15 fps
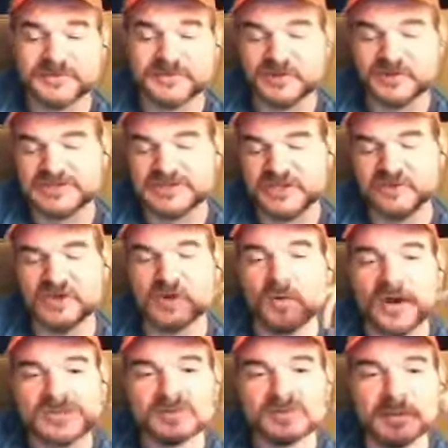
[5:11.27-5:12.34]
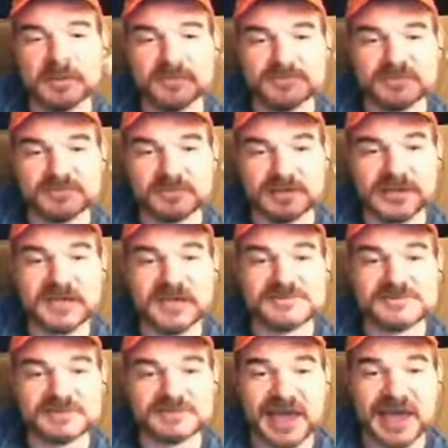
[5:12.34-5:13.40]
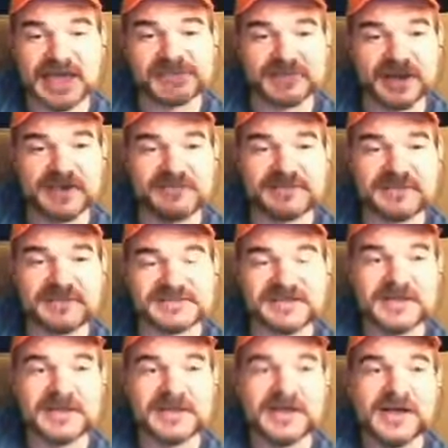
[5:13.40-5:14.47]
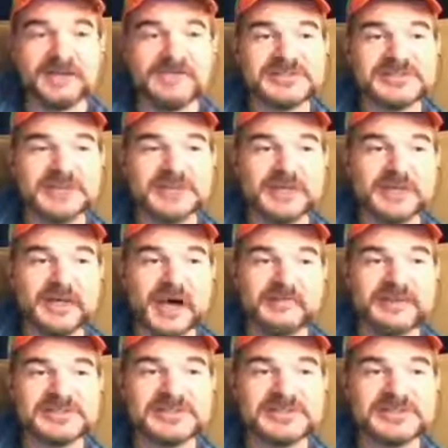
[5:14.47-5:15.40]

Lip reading: So if you continue to question people's beliefs and ask for evidence, eventually